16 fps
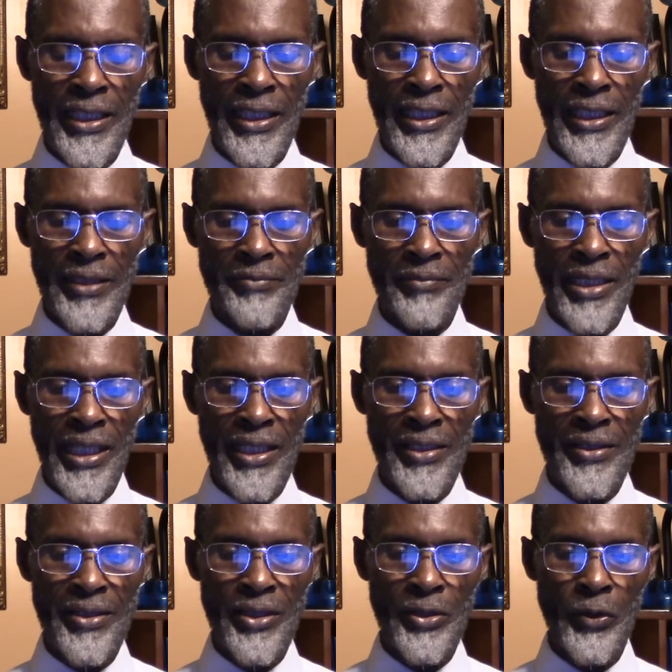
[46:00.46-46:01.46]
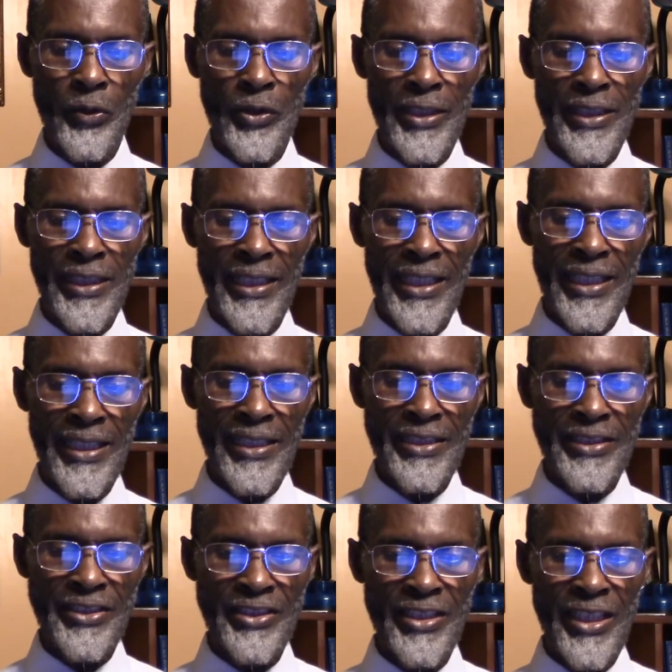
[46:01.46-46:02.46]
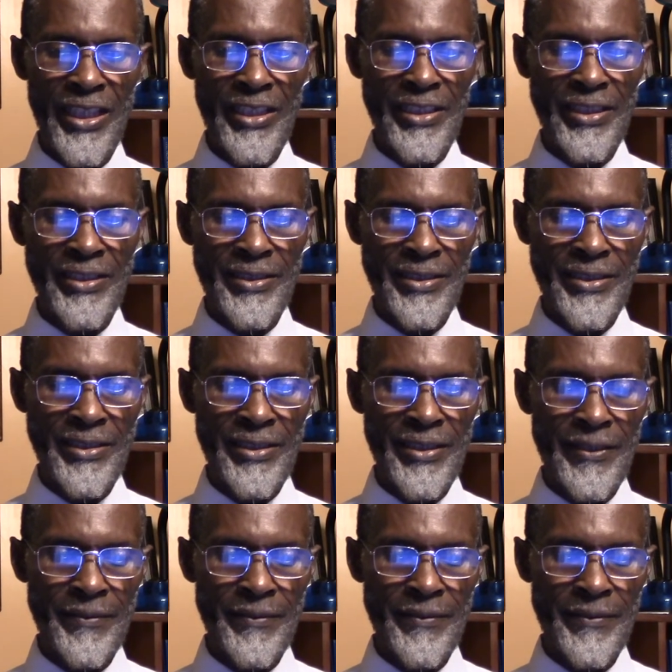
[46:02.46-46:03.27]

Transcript: and by the holy angels.